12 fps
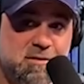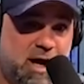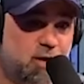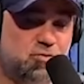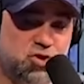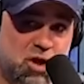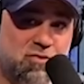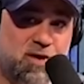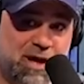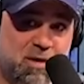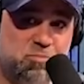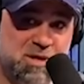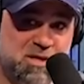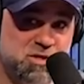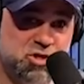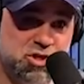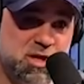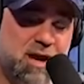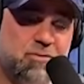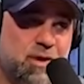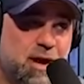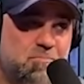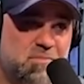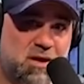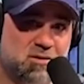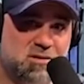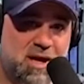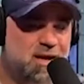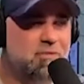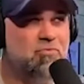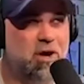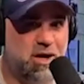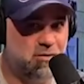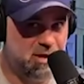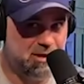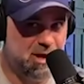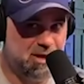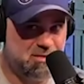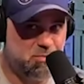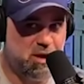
I drove like a piece of shit. I didn't run any red lights,